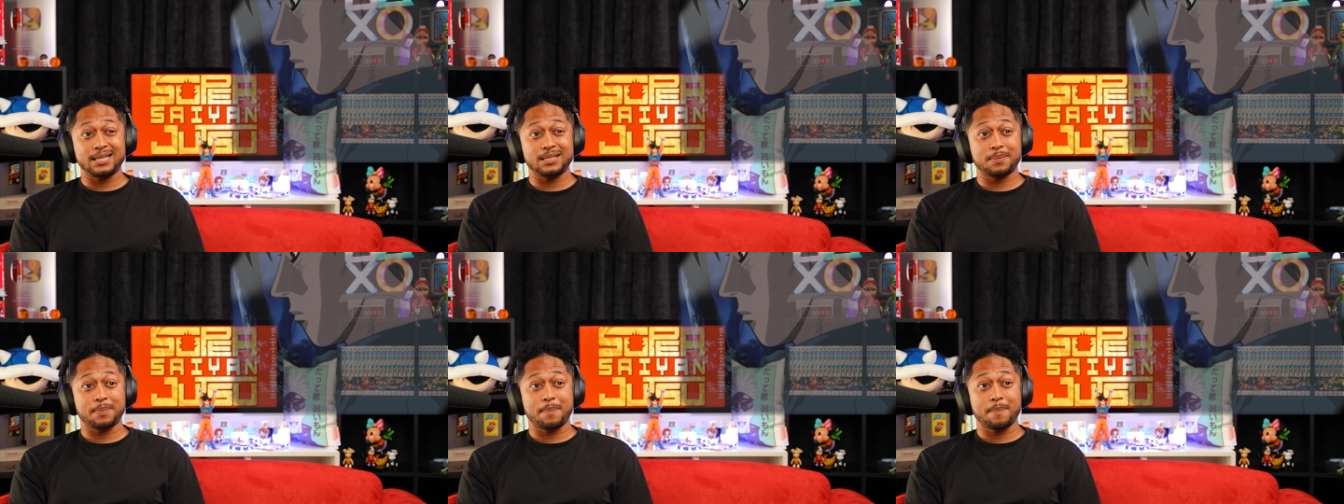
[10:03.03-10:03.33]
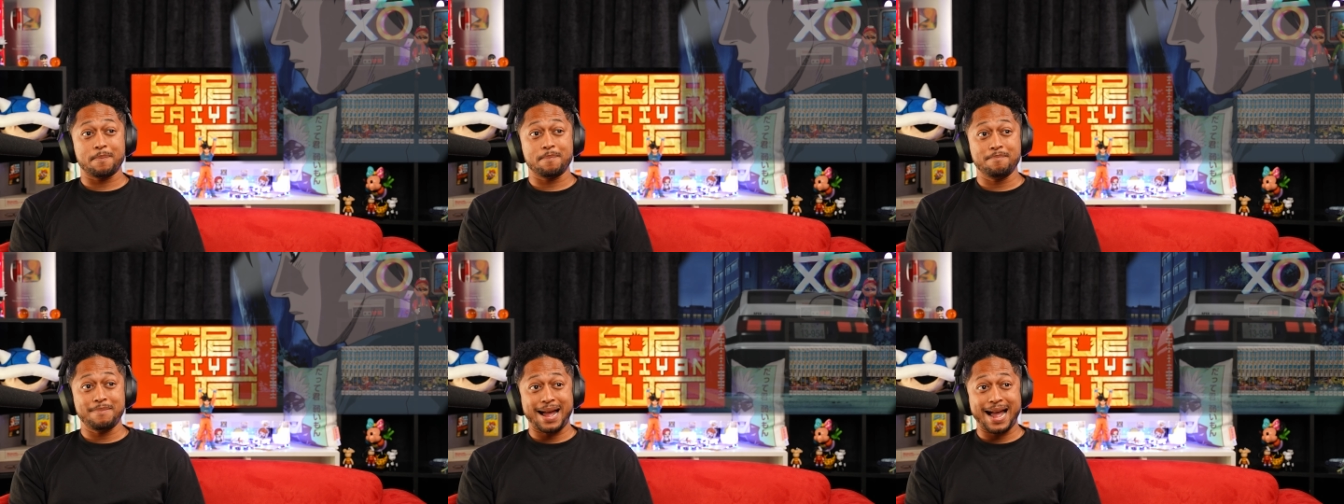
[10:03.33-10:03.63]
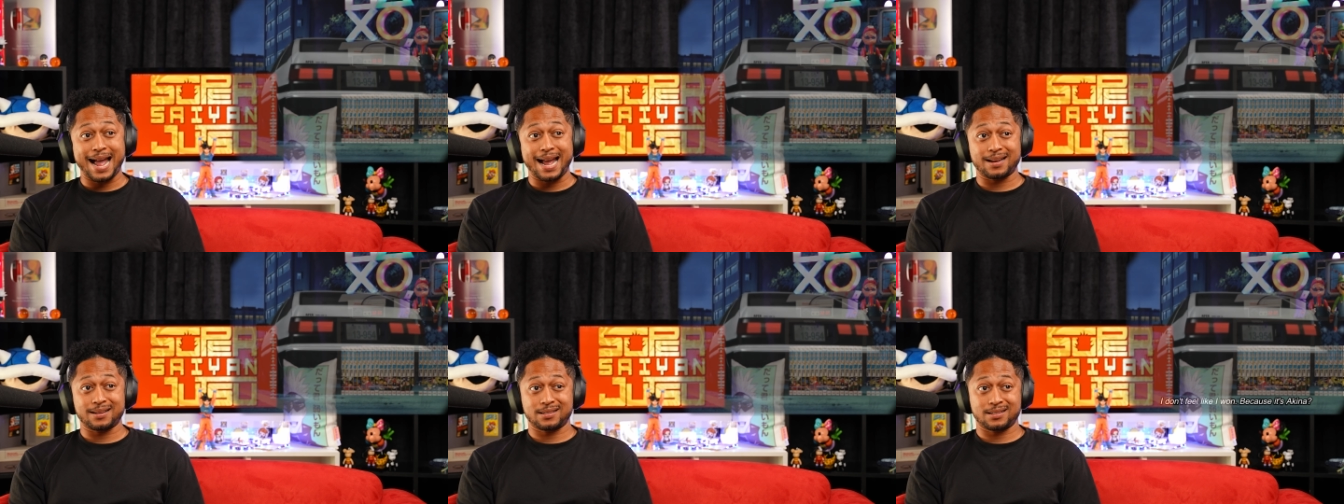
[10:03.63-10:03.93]
its
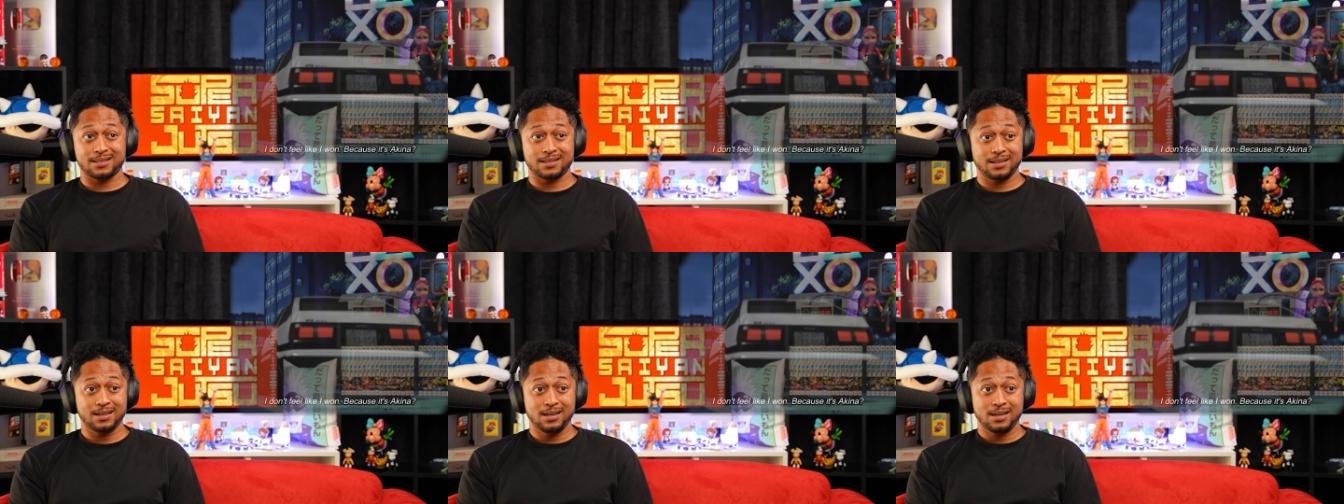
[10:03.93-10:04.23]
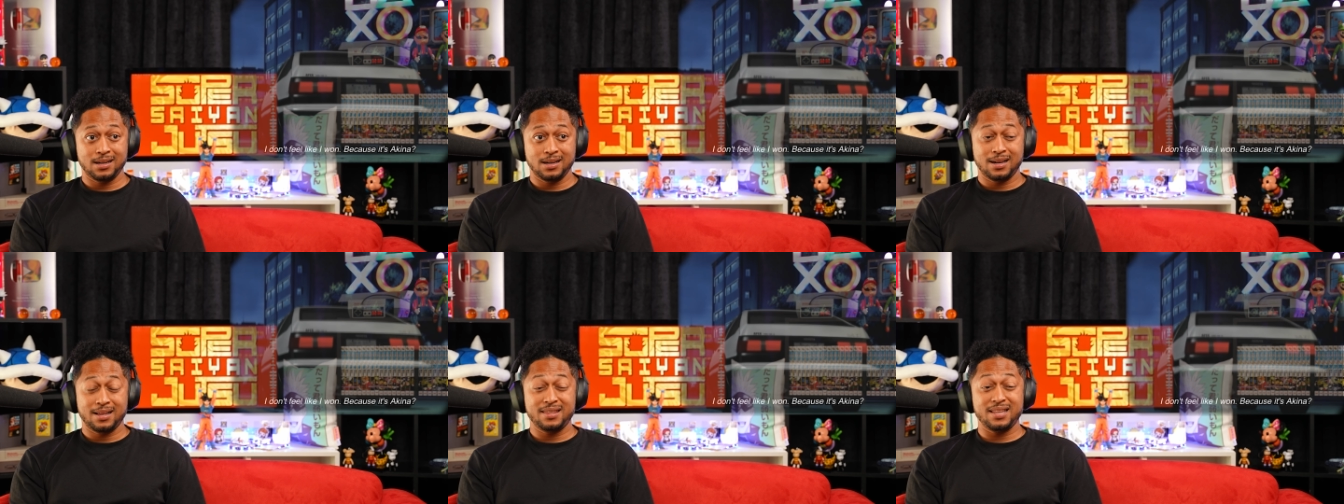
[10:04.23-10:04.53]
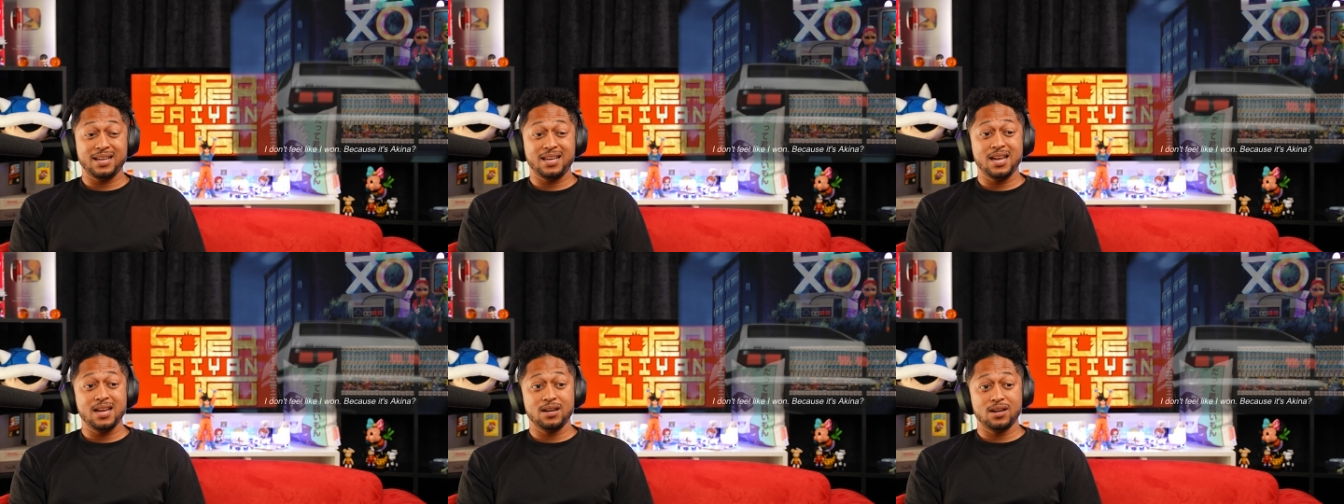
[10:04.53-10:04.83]
max. I
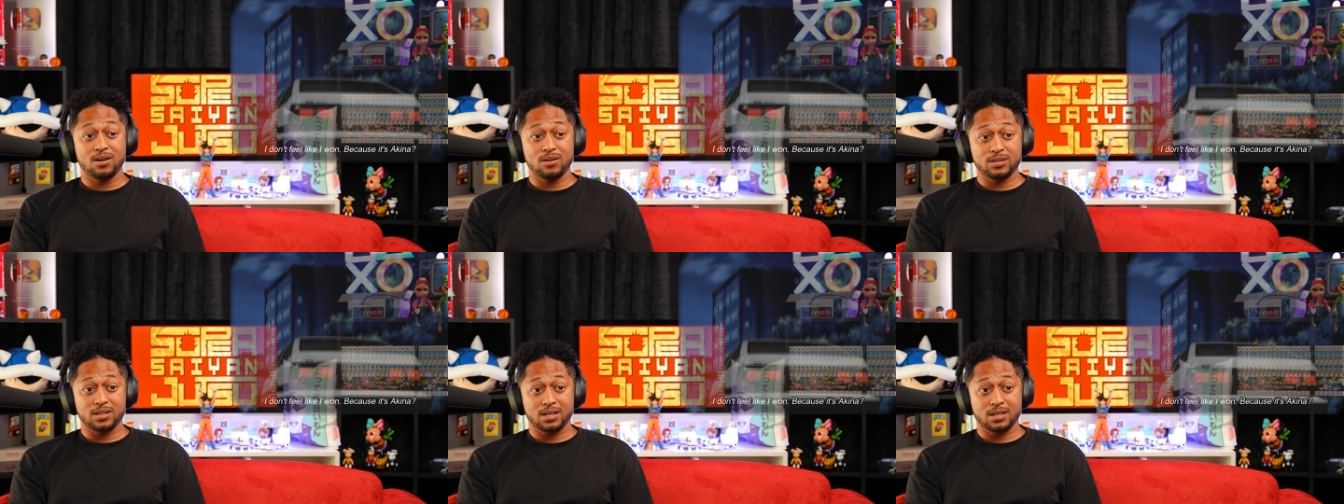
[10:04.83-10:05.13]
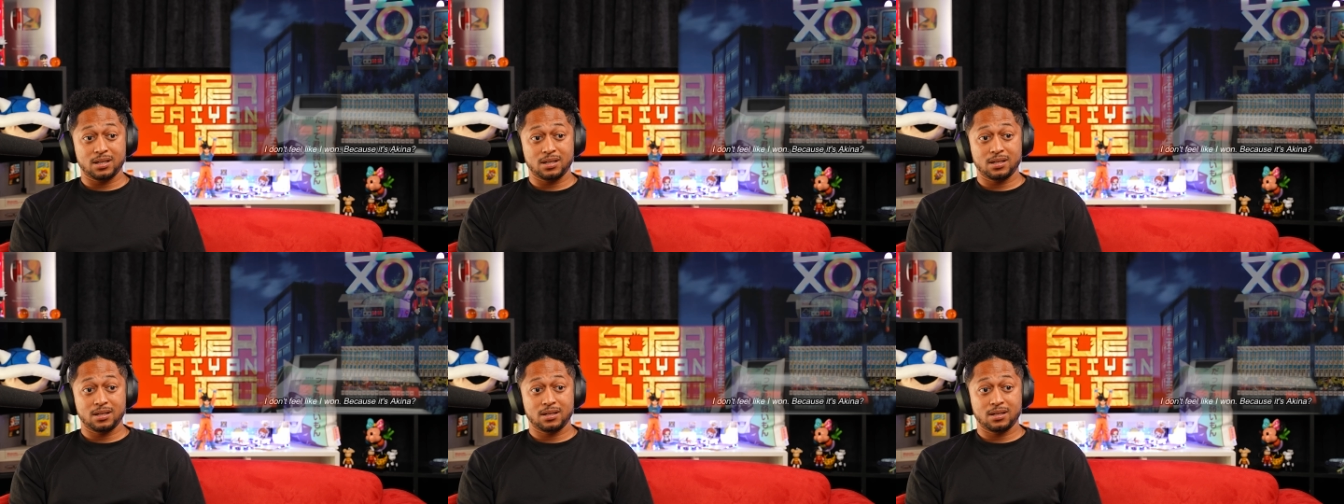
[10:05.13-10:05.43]
think he knows it.